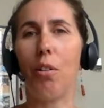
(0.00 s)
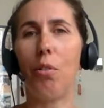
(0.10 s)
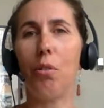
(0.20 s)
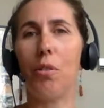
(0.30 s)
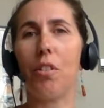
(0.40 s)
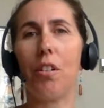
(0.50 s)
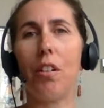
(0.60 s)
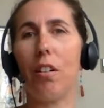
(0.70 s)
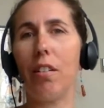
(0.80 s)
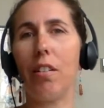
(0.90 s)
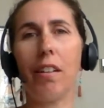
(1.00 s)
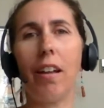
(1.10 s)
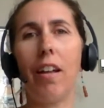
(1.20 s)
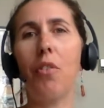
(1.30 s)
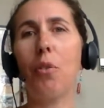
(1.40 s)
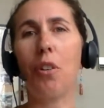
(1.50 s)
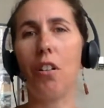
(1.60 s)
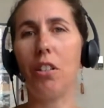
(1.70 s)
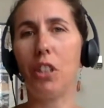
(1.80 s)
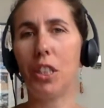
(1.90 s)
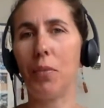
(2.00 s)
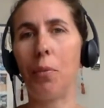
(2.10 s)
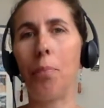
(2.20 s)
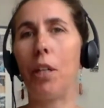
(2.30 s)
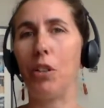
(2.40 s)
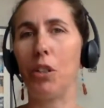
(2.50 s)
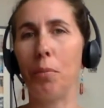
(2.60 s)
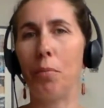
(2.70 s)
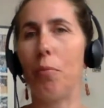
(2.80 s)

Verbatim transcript: who's an endocrinologist from Belgium,